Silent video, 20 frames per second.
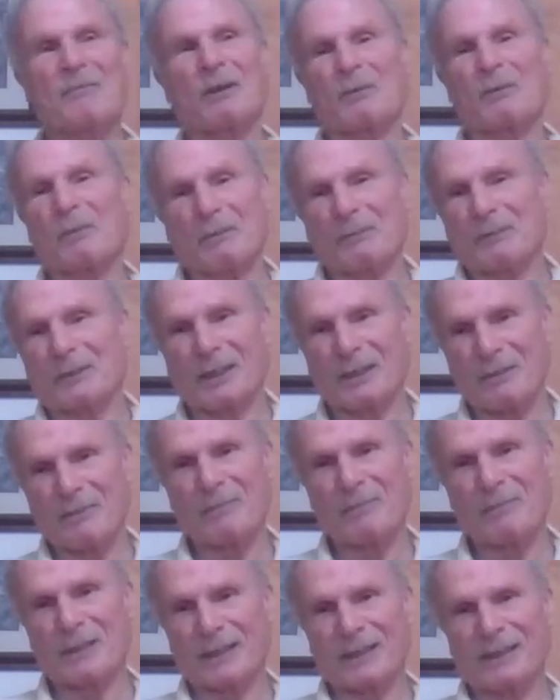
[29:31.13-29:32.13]
Most people
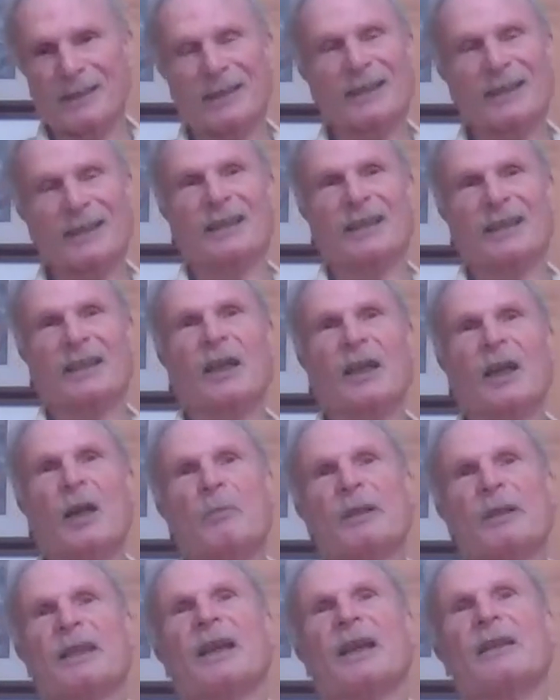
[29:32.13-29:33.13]
don't, but I did.
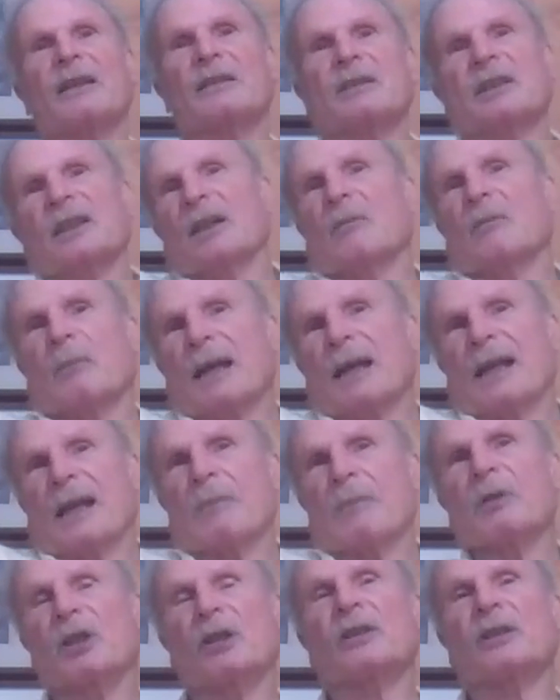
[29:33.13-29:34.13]
But the other, my
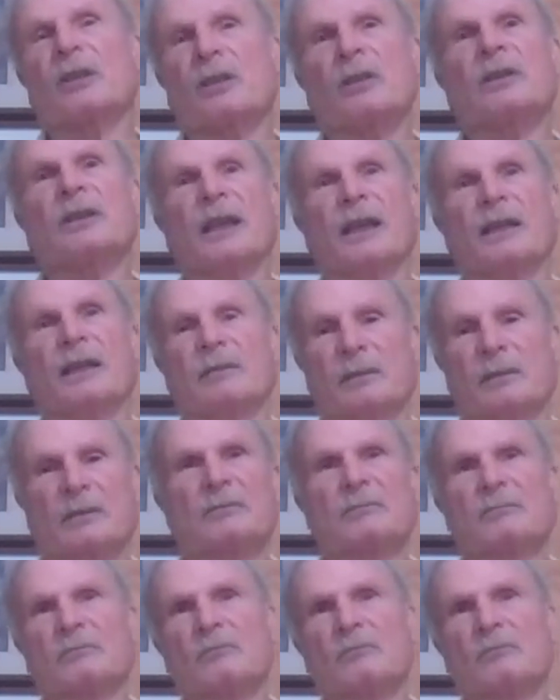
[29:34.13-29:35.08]
neighborhood could get